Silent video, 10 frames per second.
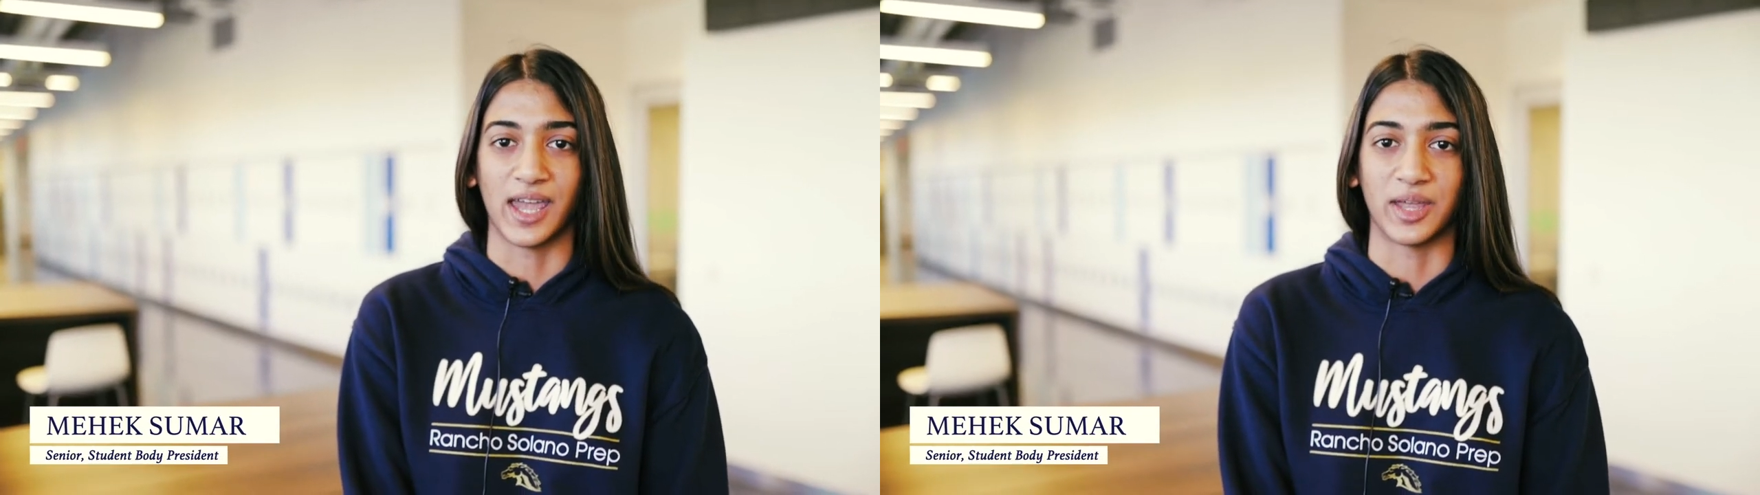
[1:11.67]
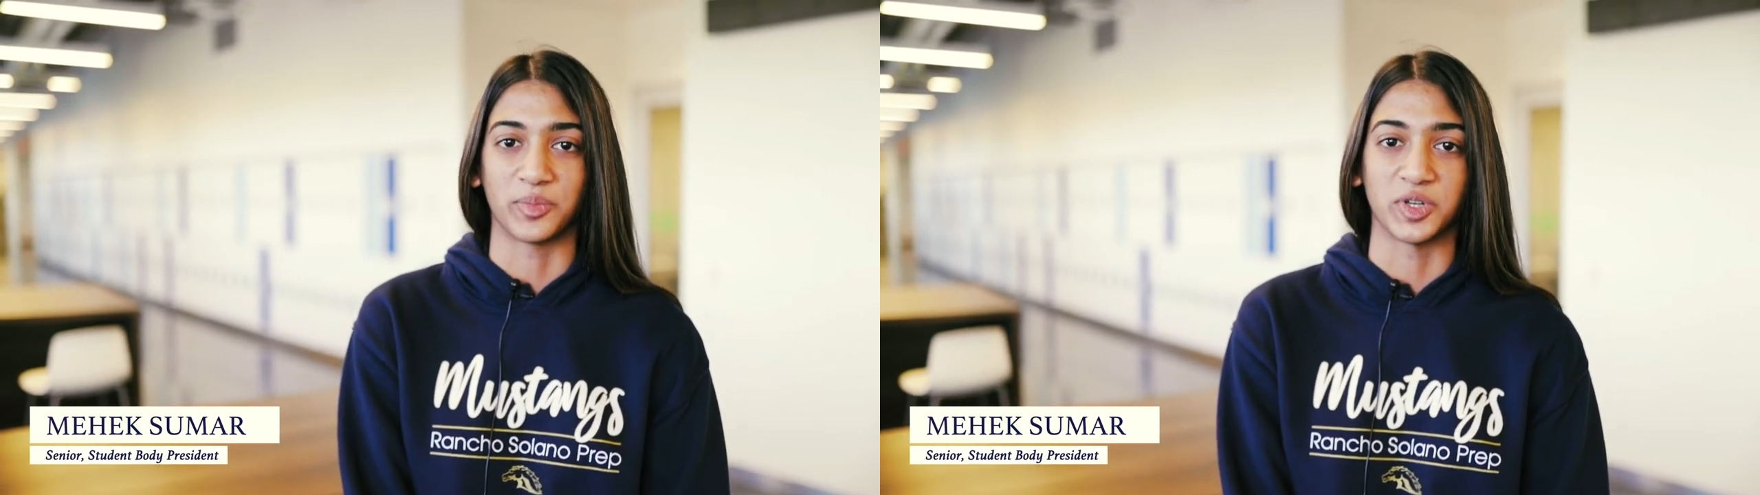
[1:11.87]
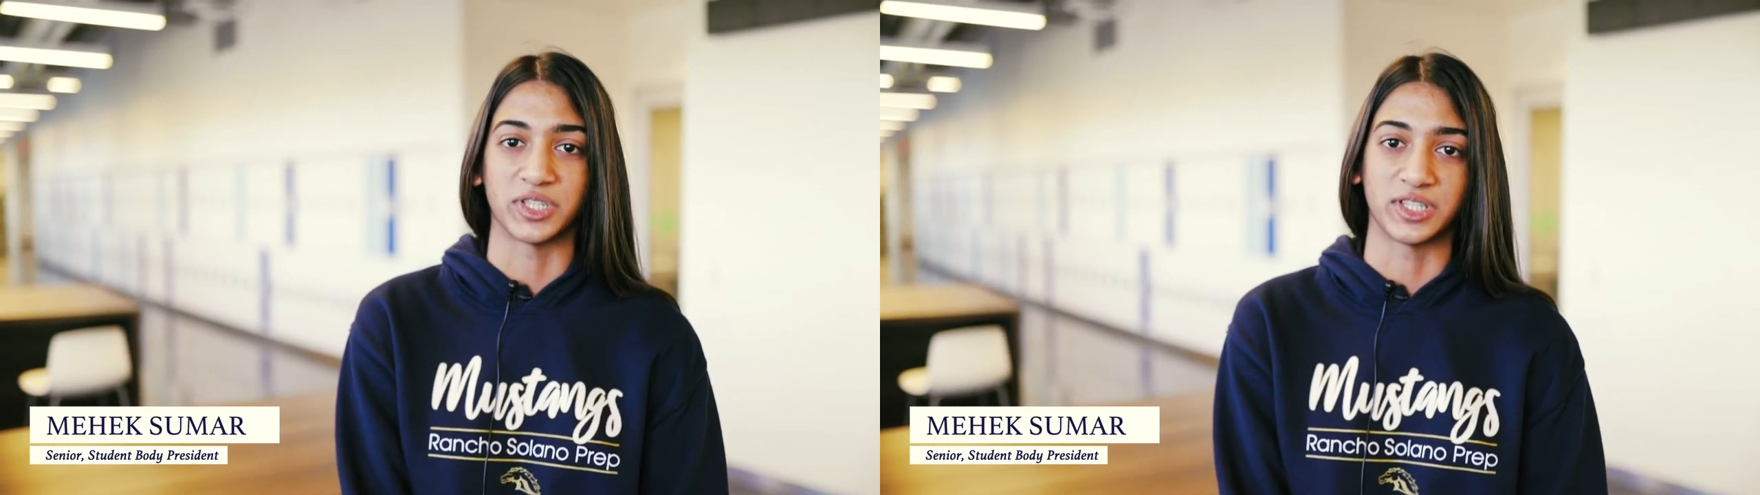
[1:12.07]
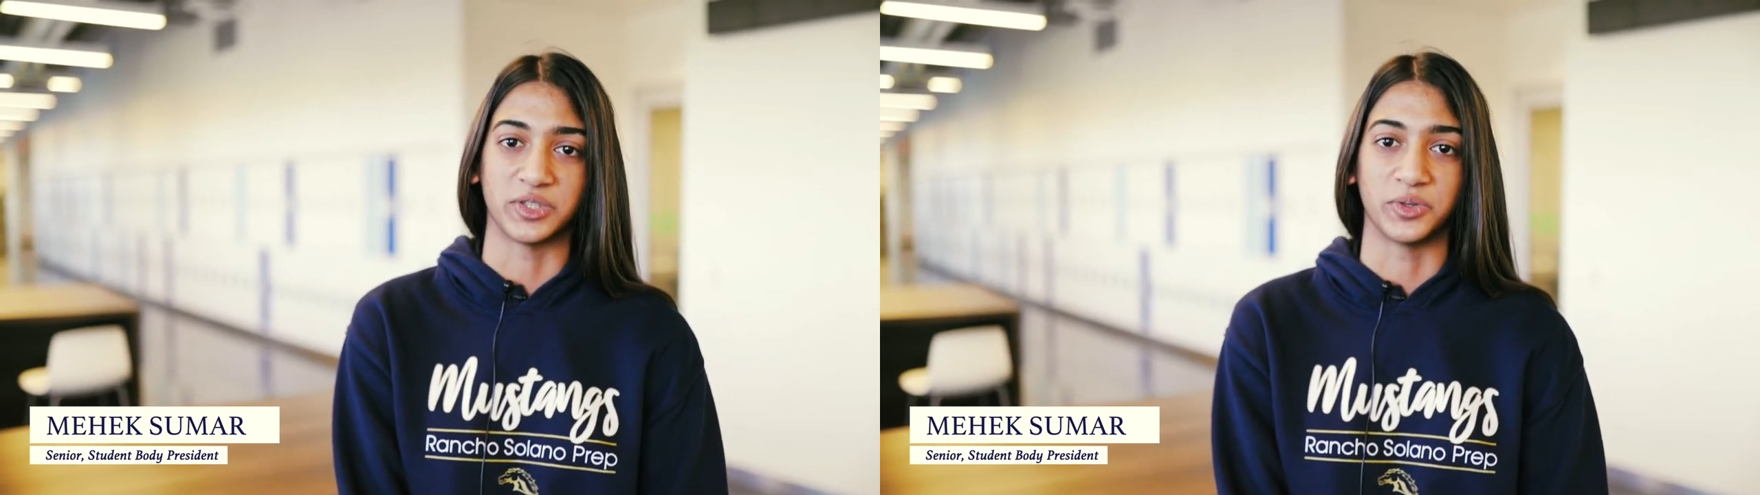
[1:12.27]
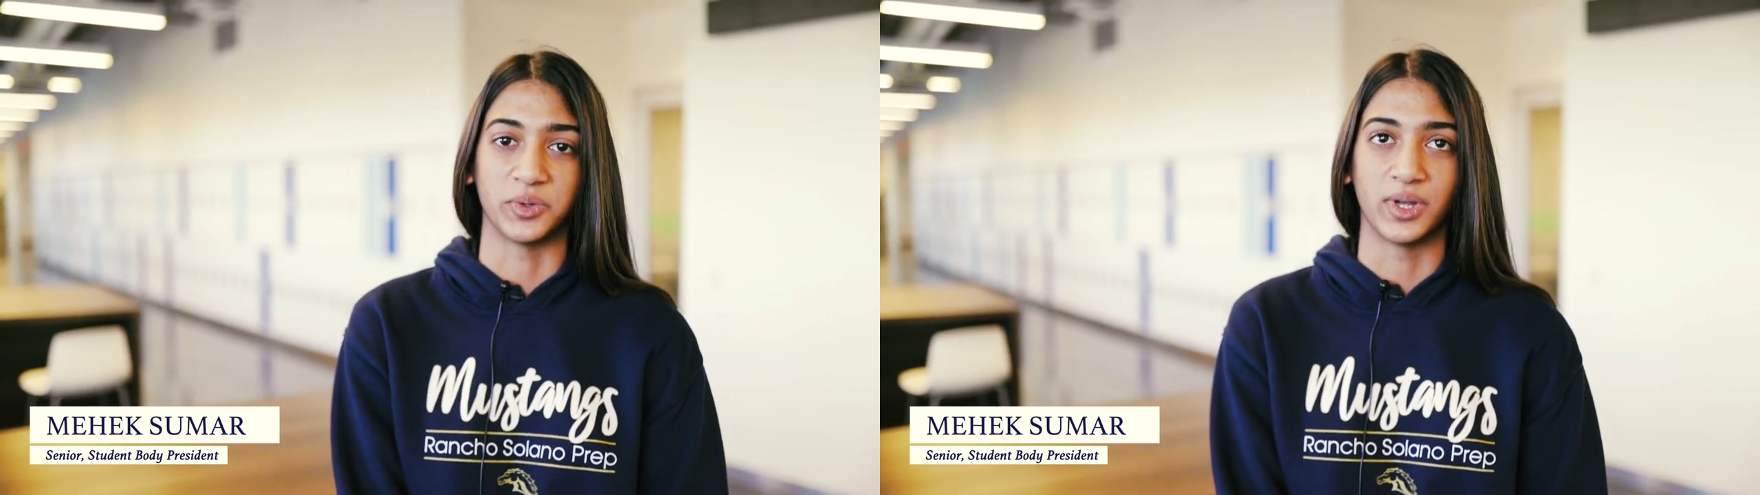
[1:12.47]
and
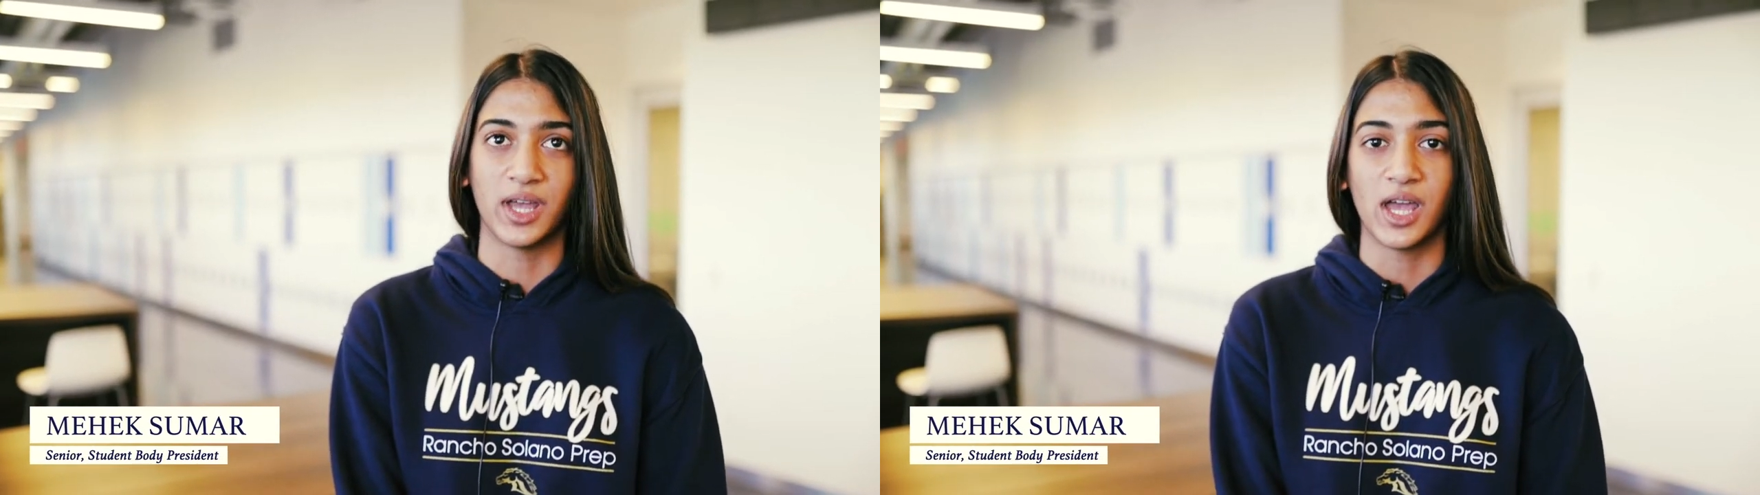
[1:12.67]
pursue